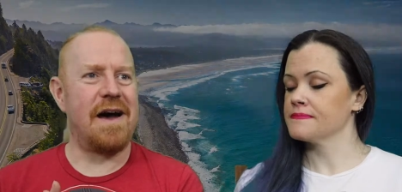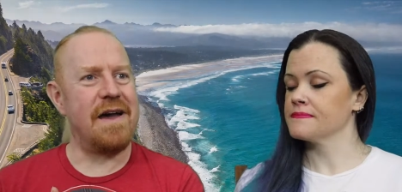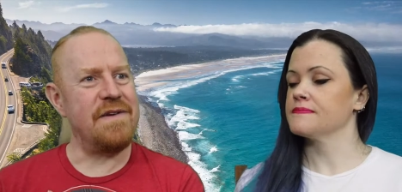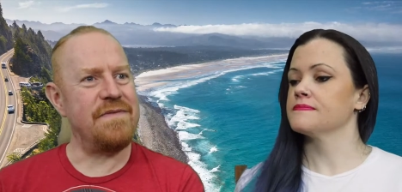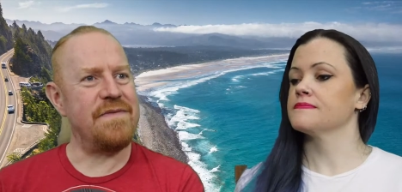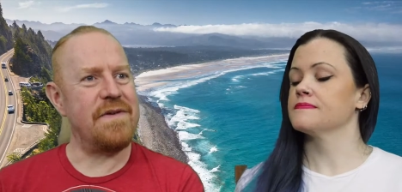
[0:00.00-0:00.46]

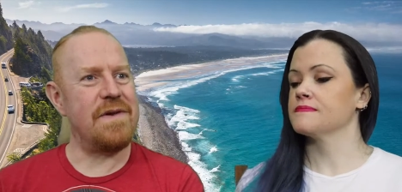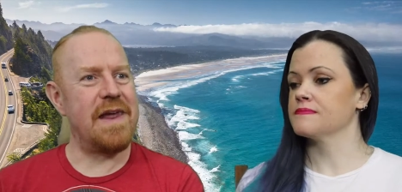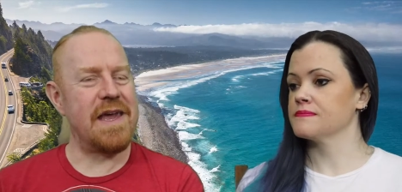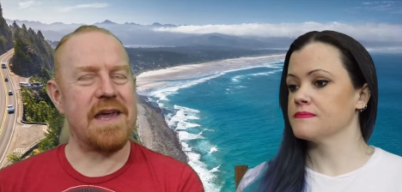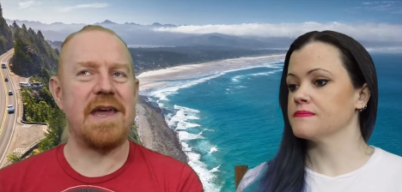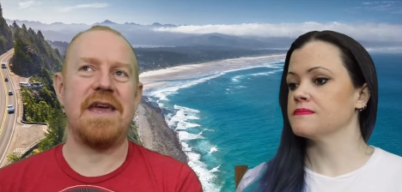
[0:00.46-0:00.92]
Speaker 1: I feel
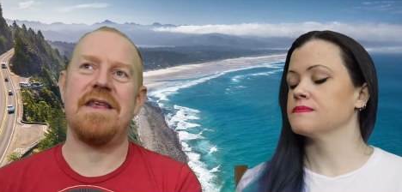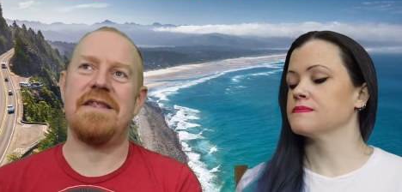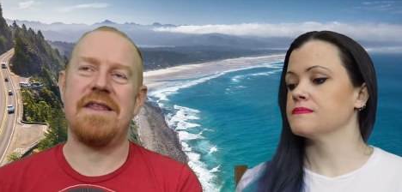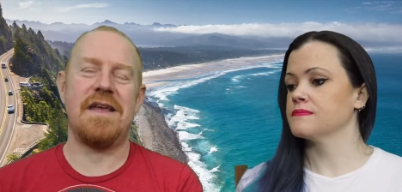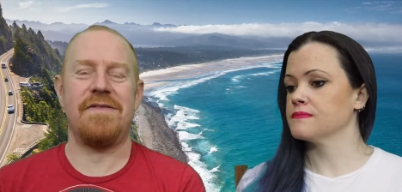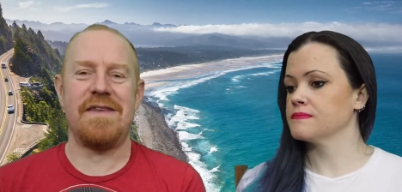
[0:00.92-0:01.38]
like eh,
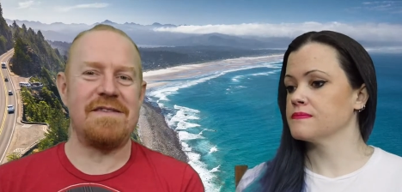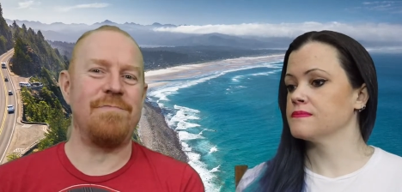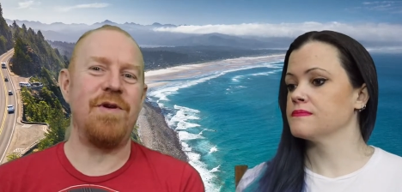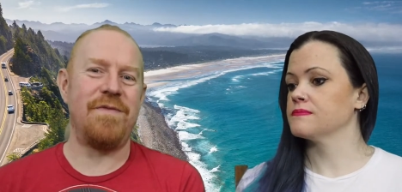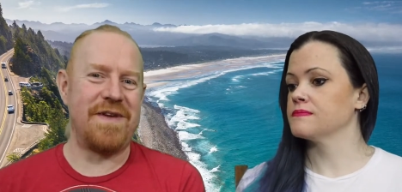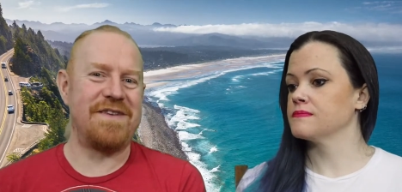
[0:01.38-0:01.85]
th this
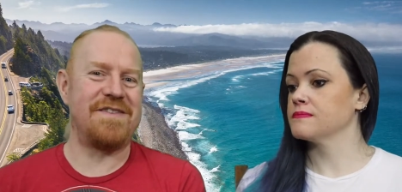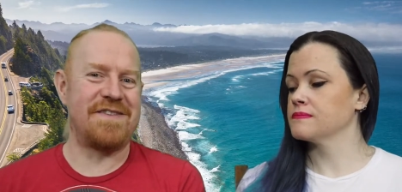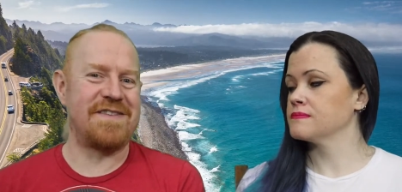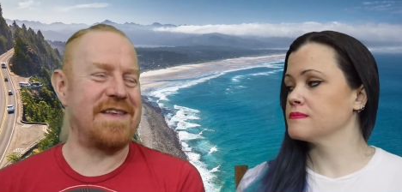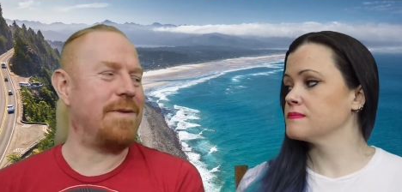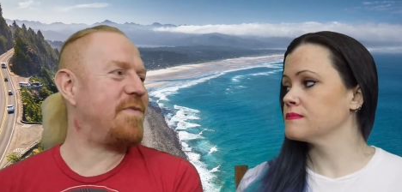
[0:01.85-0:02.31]
movie
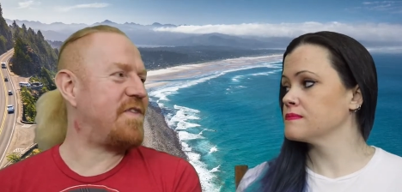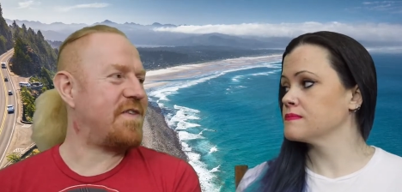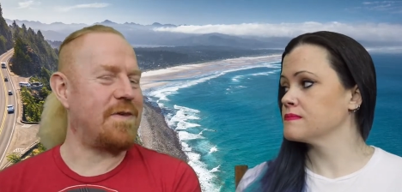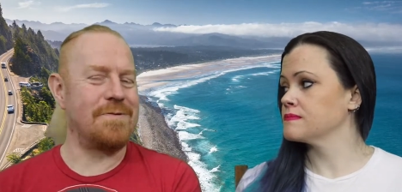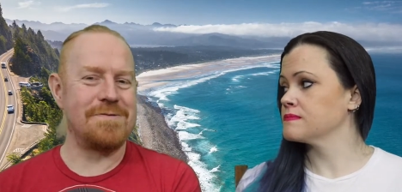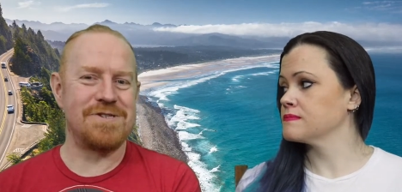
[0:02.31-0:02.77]
just seems
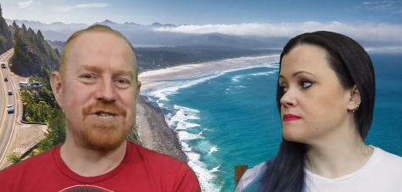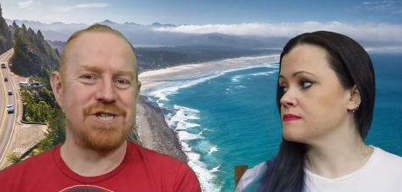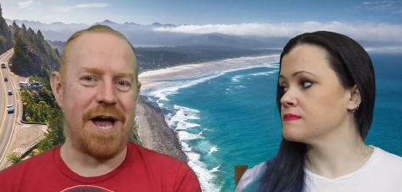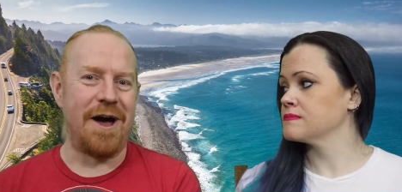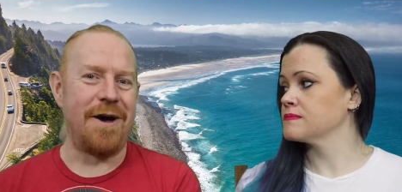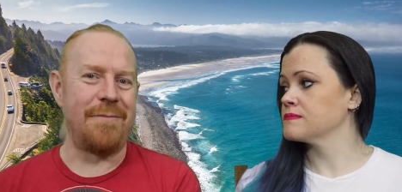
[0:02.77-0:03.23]
so
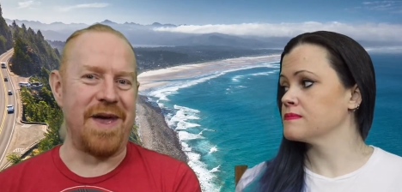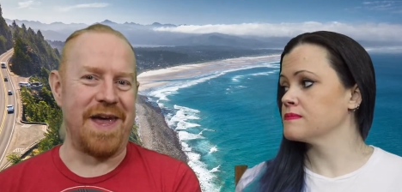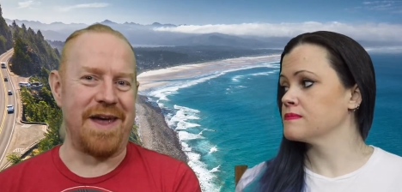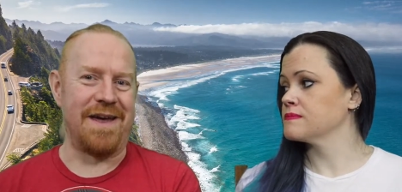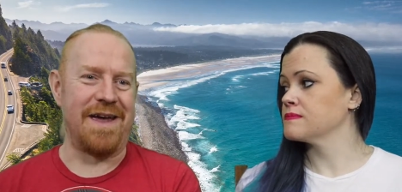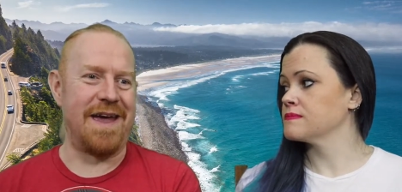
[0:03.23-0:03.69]

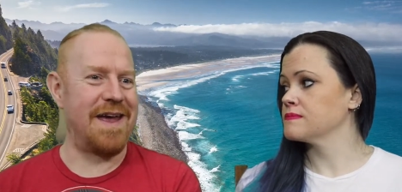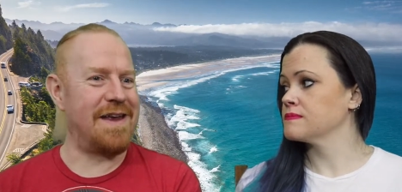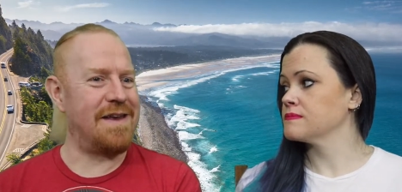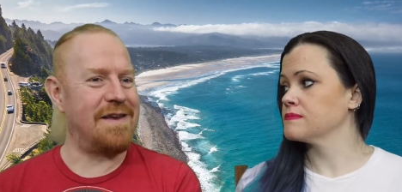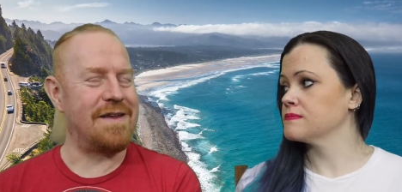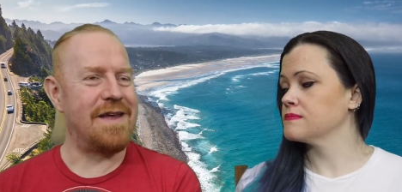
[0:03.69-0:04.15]
charming,
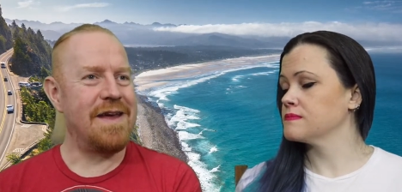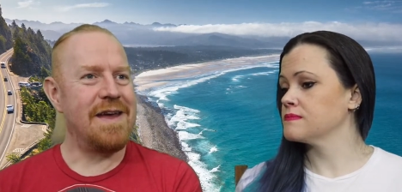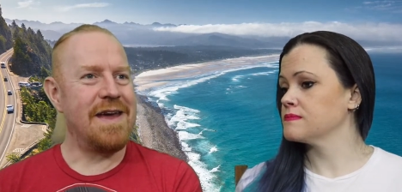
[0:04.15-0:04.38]
and